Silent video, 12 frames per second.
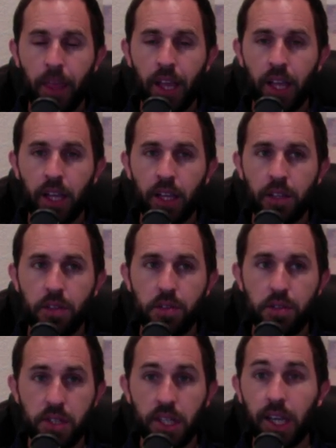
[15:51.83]
and
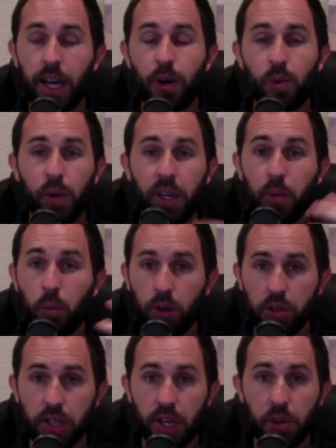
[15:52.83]
see how we can
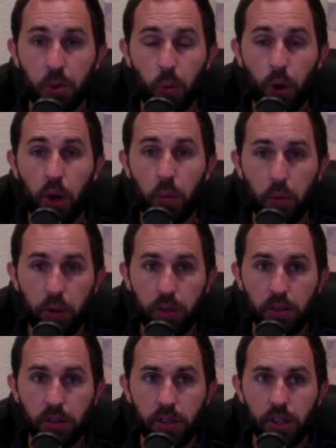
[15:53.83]
work together one-on-one,
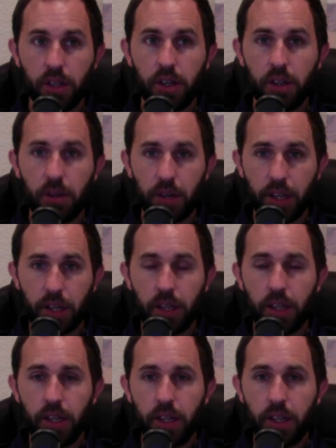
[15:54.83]
right?
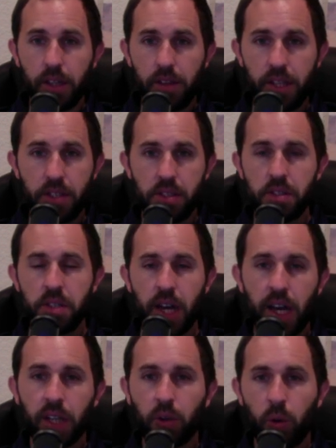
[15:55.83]
This is
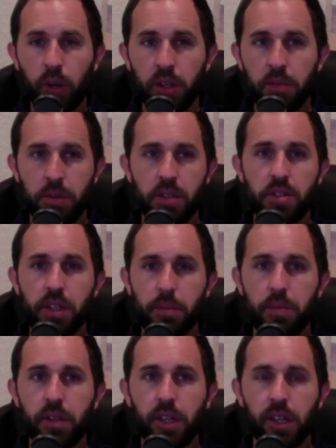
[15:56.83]
not going to be
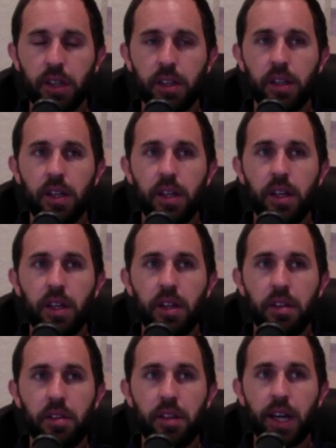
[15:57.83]
something
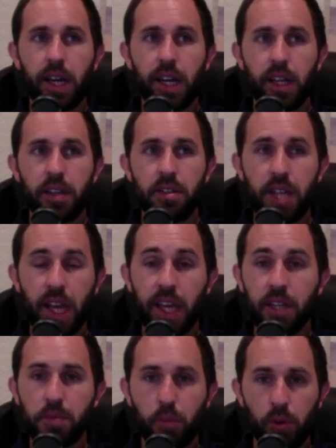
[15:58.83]
that
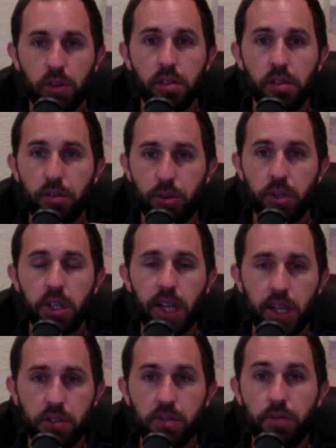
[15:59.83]
takes more 30
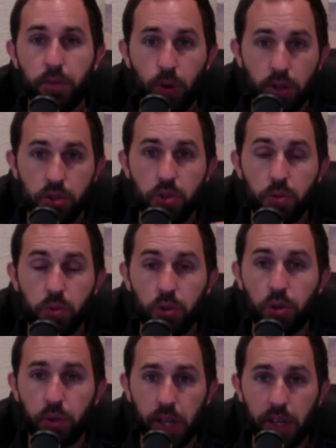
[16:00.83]
days for us to
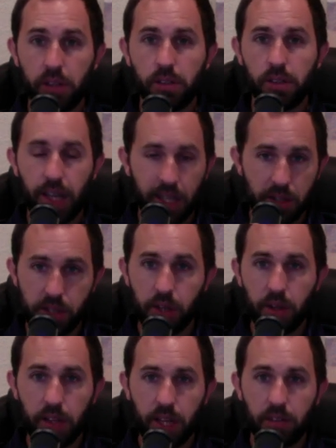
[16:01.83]
create. I can tell
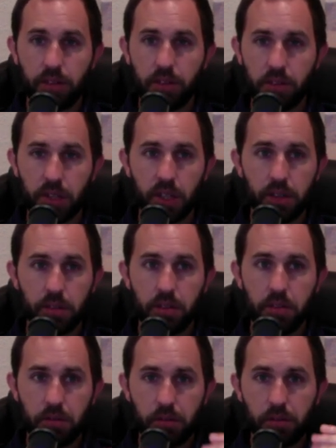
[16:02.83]
you that. It's
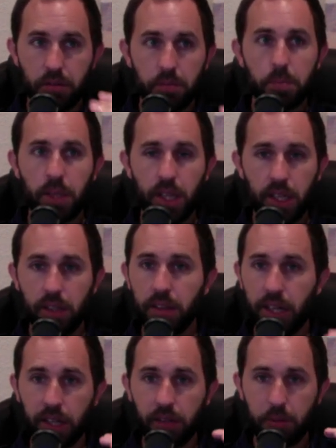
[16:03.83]
gonna be
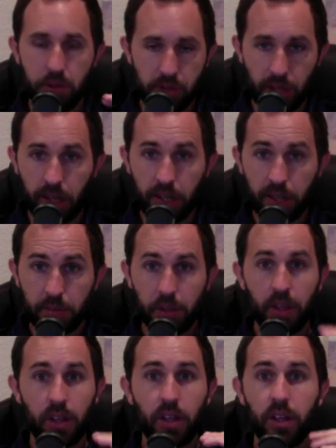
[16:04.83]
like, we set it
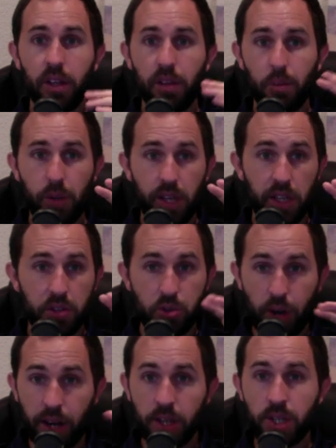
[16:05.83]
up, we
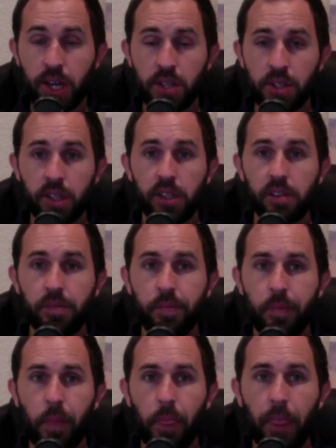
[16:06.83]
strategize on it,
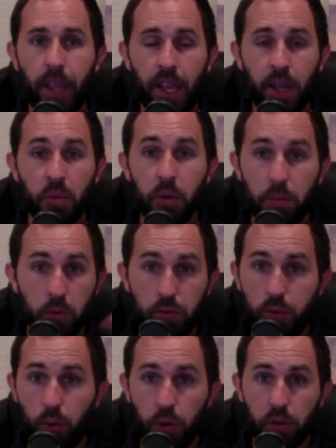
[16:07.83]
and we move
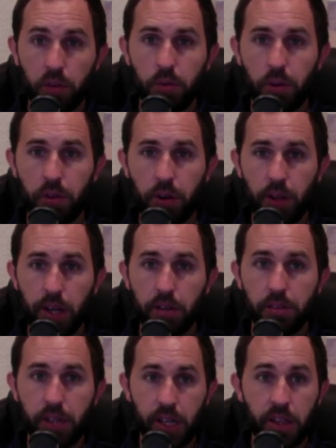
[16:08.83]
forward with our life.
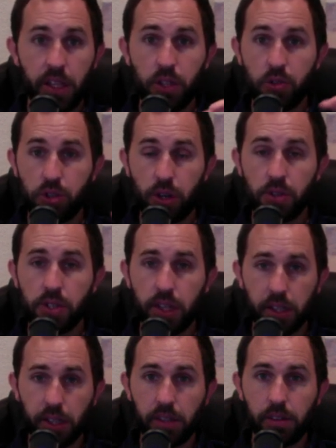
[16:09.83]
And then you start
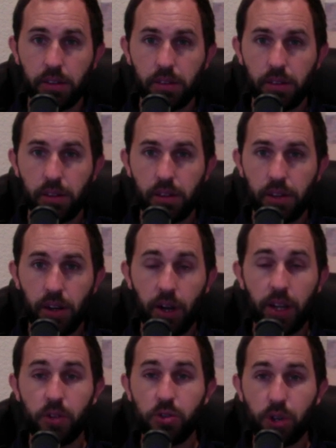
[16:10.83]
selling it, all
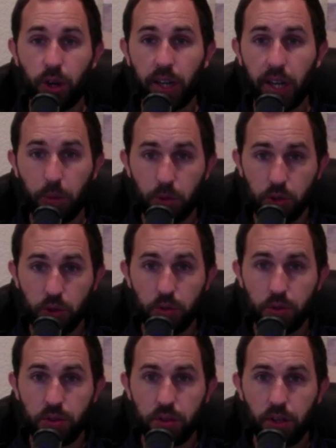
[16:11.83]
right? You start getting
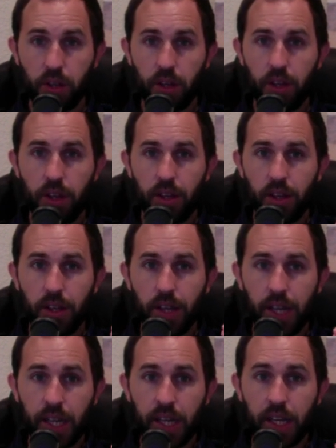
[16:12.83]
results.
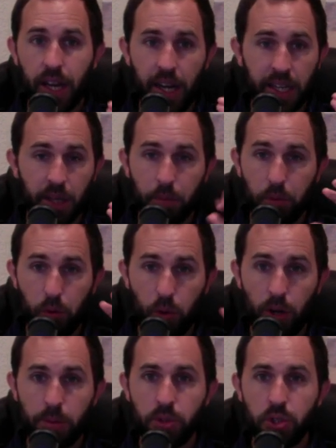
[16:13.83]
And I can
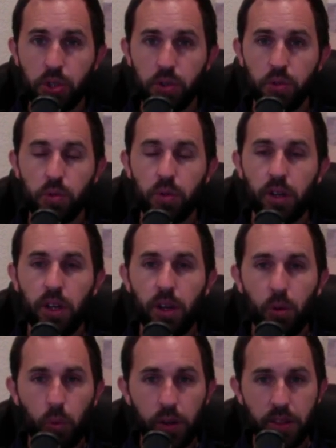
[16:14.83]
promise you,
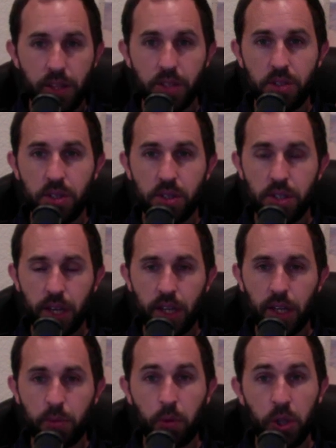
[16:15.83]
when this is set
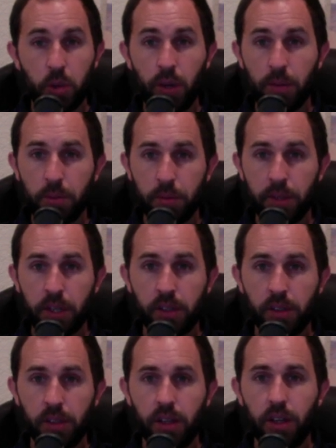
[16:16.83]
up, when you implement it,
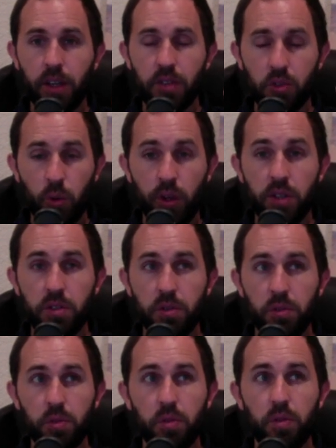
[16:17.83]
it's going
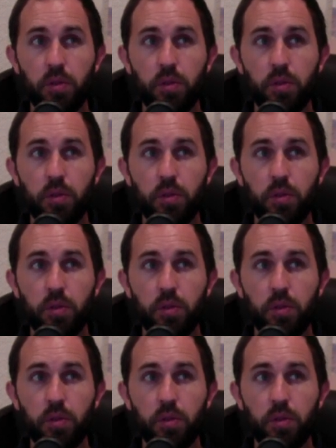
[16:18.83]
to